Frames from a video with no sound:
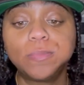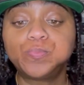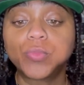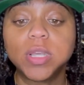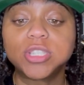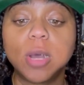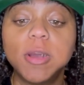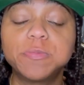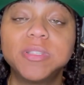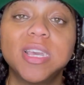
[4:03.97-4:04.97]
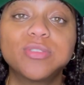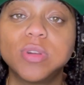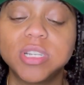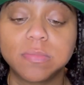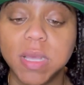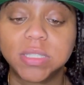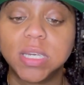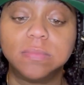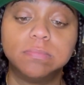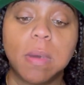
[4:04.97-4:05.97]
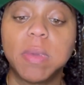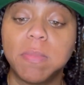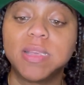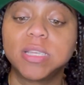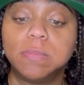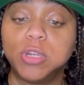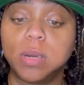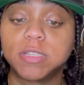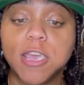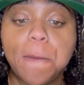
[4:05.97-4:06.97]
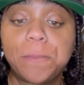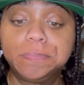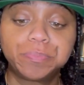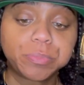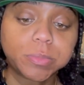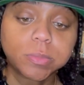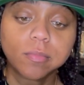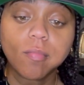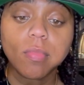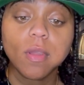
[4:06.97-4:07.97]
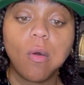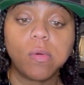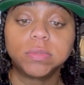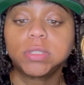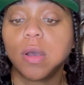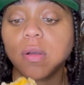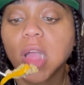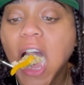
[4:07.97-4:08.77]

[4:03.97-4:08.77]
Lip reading: it's so much potential to just mess up, you know what I'm saying? So